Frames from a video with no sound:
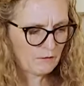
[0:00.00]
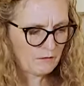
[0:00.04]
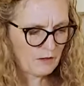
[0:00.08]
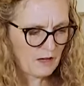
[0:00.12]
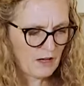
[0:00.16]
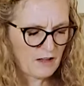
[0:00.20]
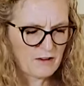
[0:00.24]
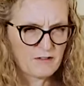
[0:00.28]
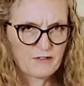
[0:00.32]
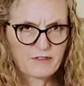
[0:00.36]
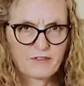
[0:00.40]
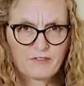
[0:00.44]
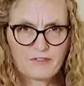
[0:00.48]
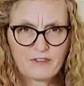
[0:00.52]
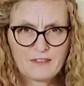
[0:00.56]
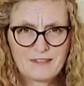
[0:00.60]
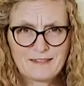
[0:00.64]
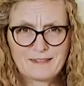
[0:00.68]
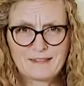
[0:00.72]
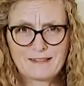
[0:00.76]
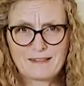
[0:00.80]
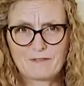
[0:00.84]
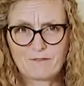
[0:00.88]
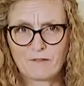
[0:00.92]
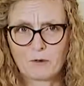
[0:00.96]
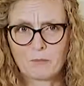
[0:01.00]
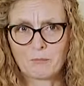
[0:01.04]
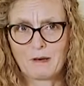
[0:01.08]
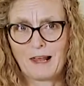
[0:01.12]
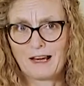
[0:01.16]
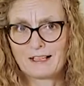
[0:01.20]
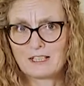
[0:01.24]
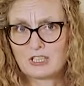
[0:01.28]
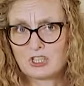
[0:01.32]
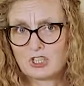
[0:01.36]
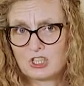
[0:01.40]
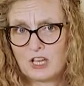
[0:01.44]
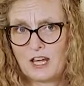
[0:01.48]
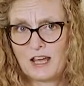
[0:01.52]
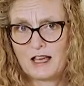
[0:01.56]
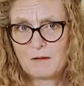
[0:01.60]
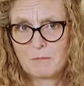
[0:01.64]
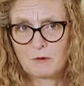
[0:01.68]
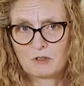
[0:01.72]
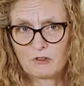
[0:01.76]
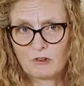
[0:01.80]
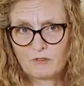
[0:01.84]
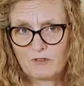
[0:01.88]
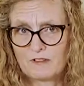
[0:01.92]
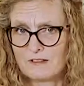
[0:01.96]
And this is from last year,
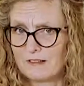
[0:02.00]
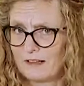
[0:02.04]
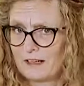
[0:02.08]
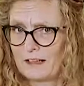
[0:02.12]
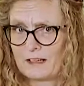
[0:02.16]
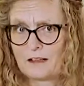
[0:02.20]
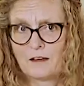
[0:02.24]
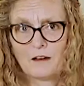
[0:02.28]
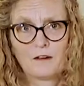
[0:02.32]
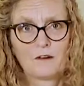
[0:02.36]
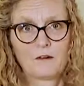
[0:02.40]
because obviously